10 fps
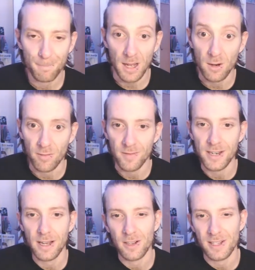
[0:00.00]
another
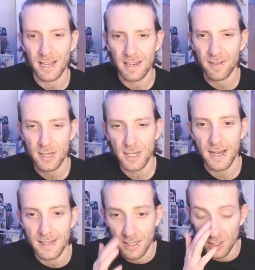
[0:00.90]
video, because it kind of
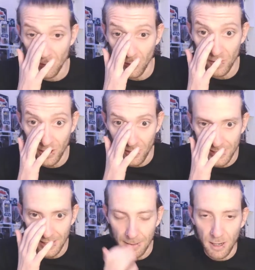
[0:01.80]
ties into some more of the
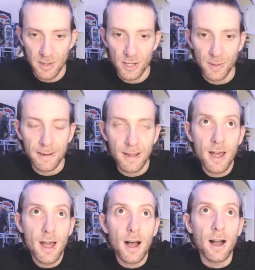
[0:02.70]
content that I'm going to be doing.
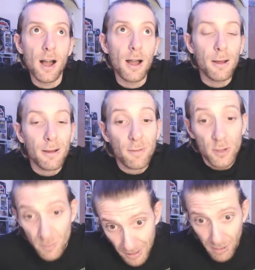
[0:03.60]
I've got
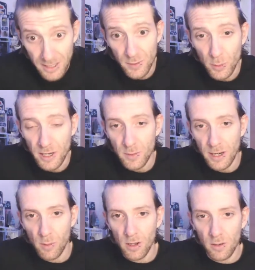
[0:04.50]
some big plans for
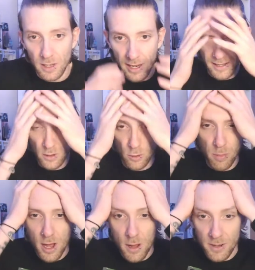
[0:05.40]
2021. Like, the whole
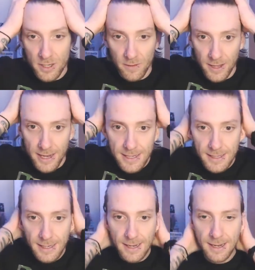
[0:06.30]
purpose of
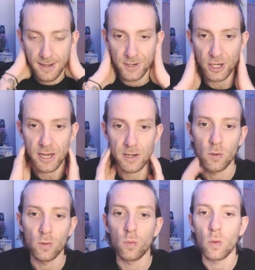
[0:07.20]
this
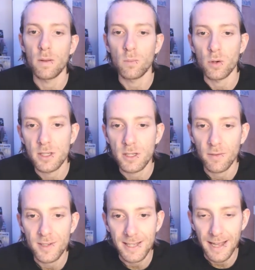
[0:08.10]
channel was to
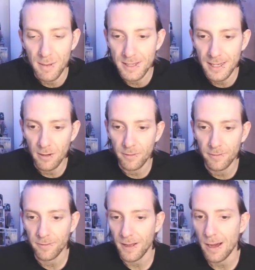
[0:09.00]
obviously get
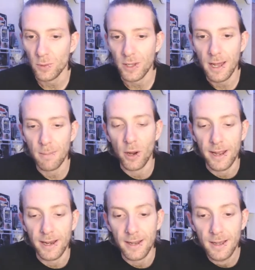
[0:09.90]
myself out there,
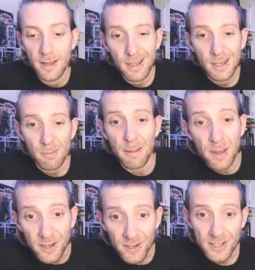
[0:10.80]
putting my
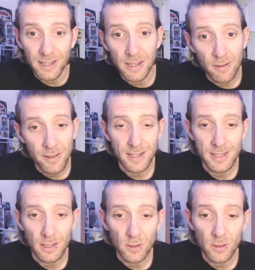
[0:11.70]
opinions out there and things
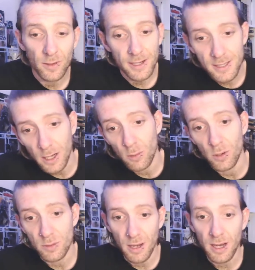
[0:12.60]
that I love, like Star
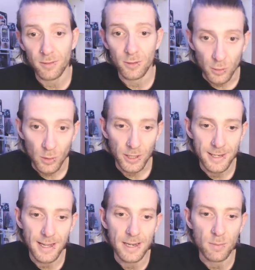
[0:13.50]
Wars, Marvel, The Walking
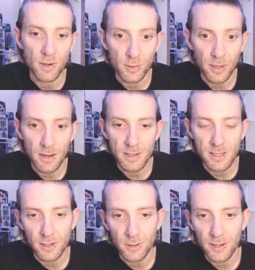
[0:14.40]
Dead, which I'm going to
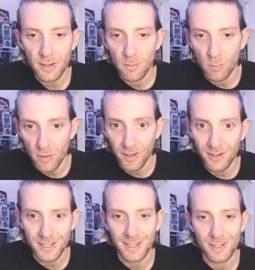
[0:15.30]
start doing with the
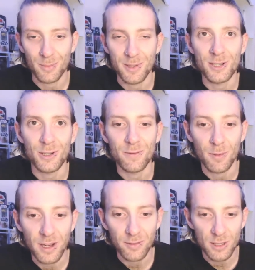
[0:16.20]
content that's coming soon for
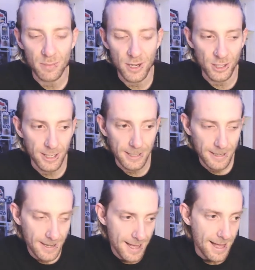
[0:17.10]
Marvel especially,
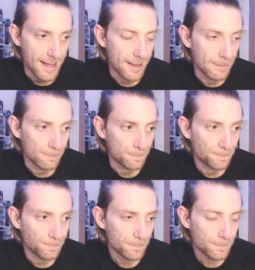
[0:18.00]

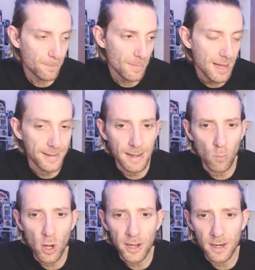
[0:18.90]
and then
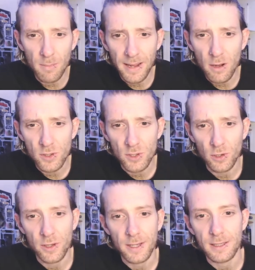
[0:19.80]
working on my own sort
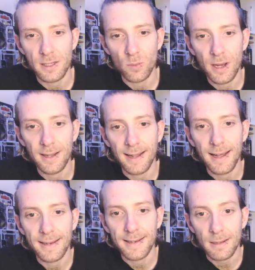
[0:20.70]
of things as well.
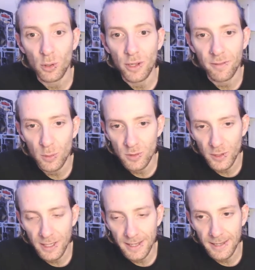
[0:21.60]
And I'm looking forward to
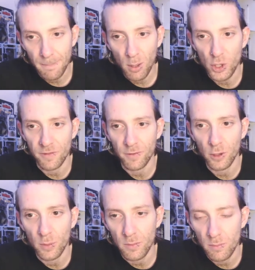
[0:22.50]
really pushing
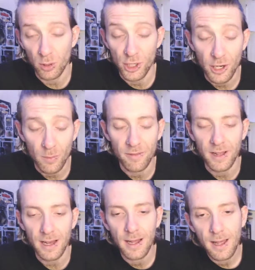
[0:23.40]
on with that